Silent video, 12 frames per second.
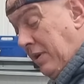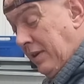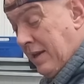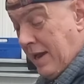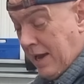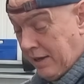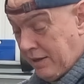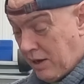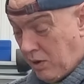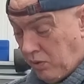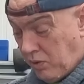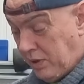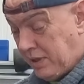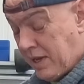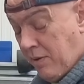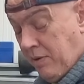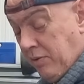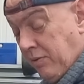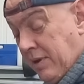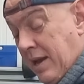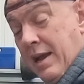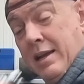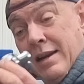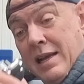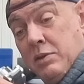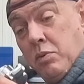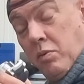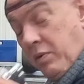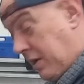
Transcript: in there, and the whole lot is going on there, and that's what we're